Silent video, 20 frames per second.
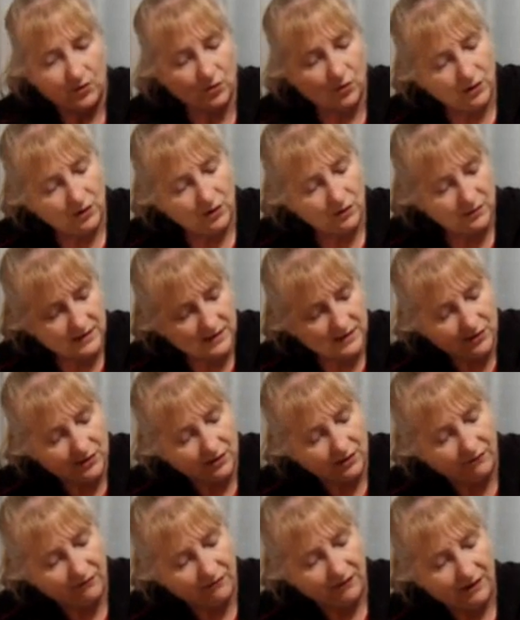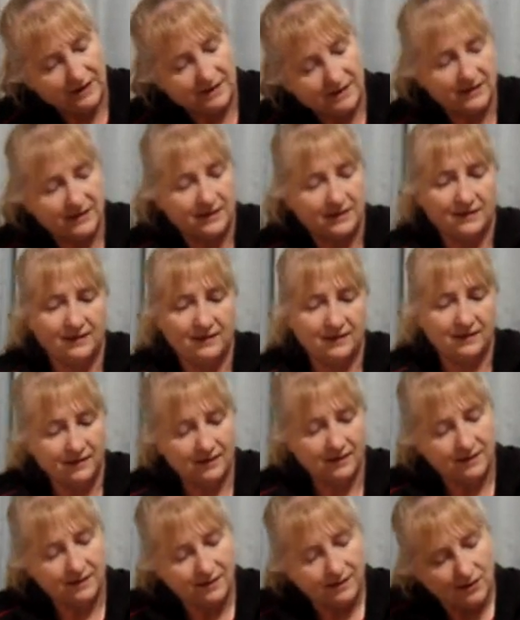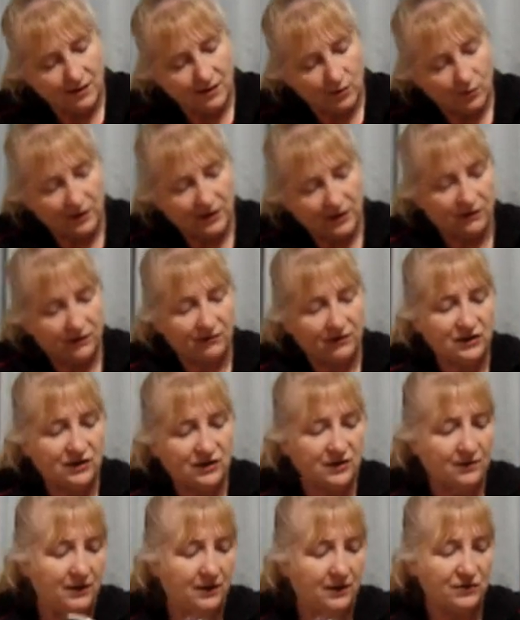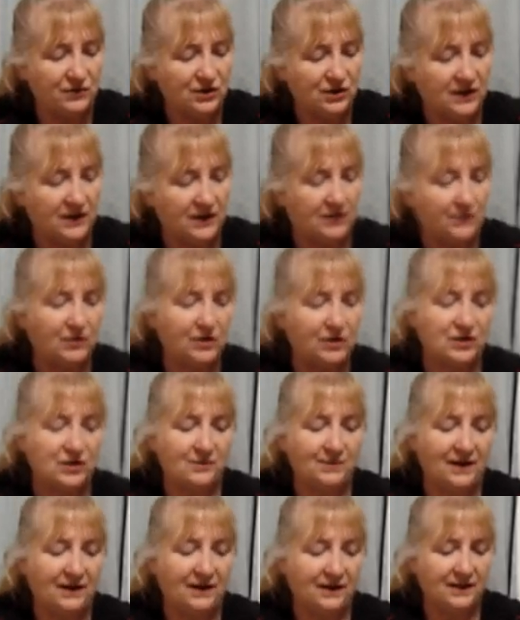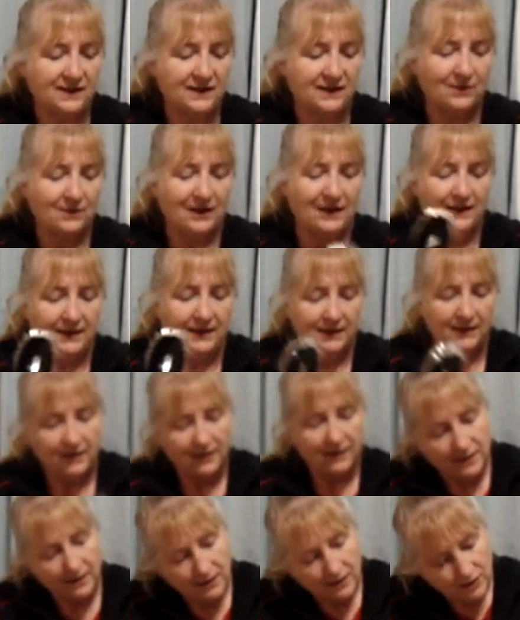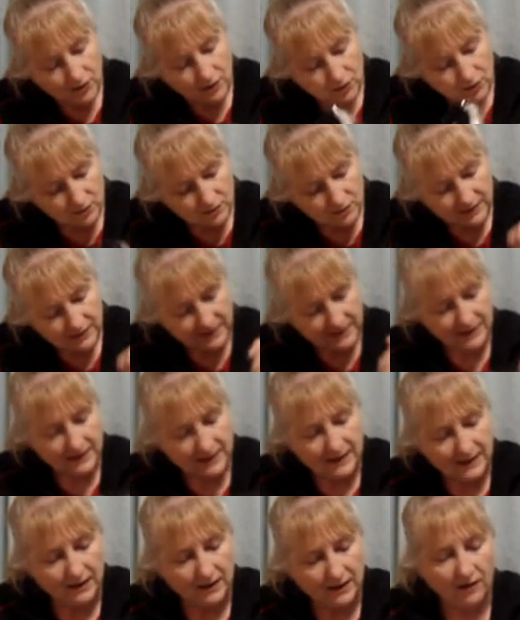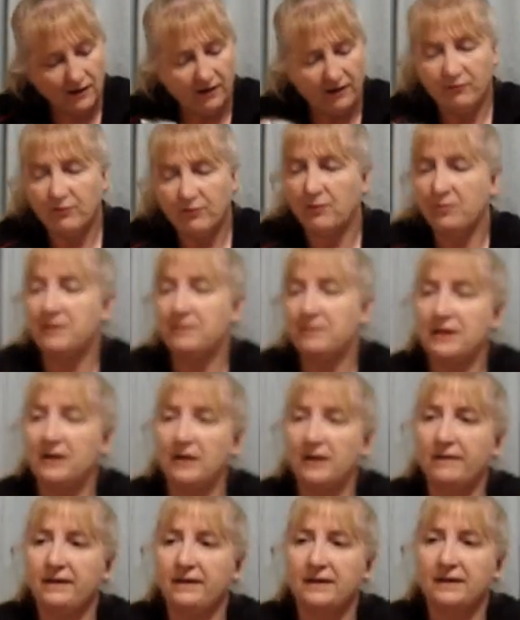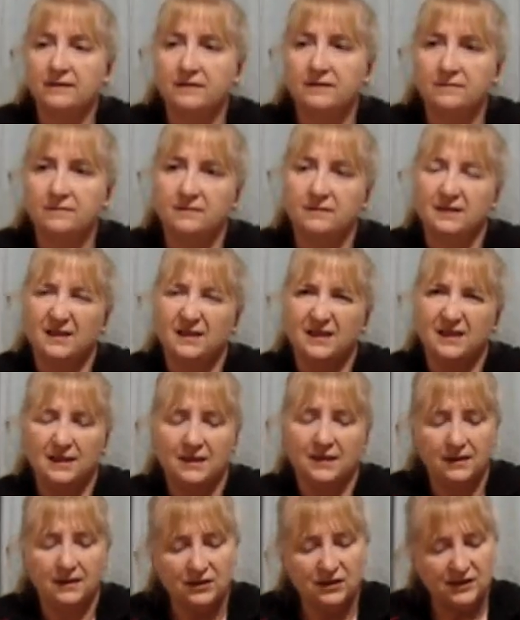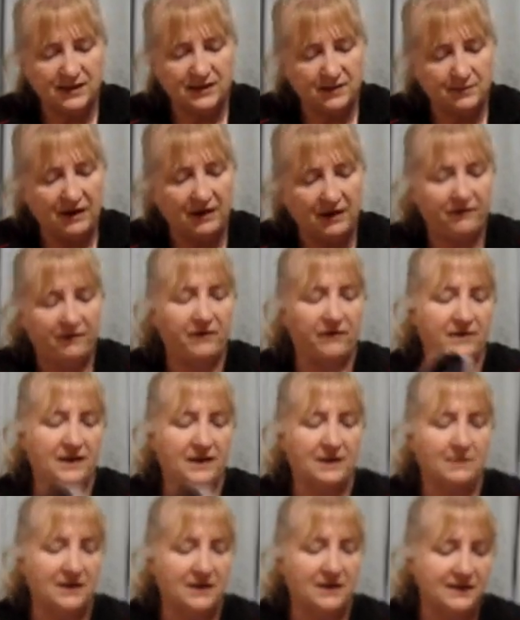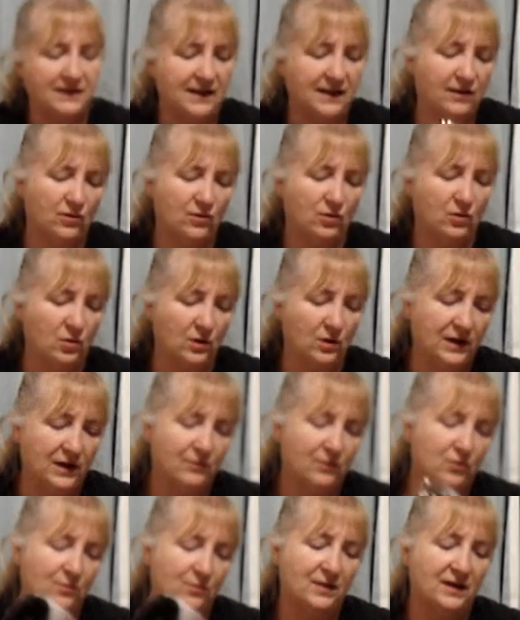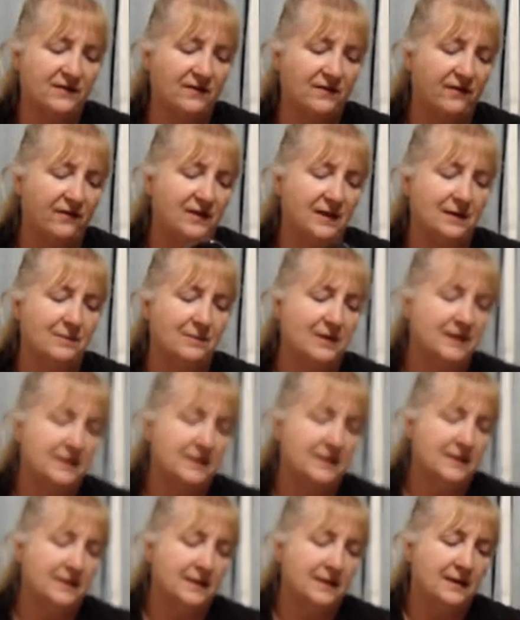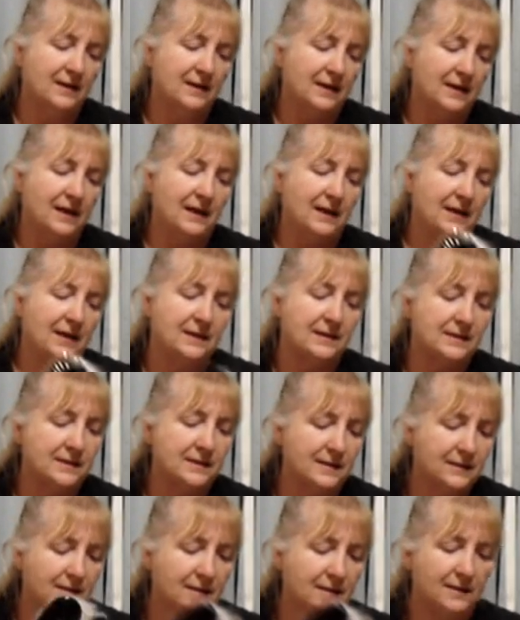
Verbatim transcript: coils to the front we can reach them and gently brush them out this way you'll see I've probably been going just about 15 minutes now not quite but almost 15 minutes and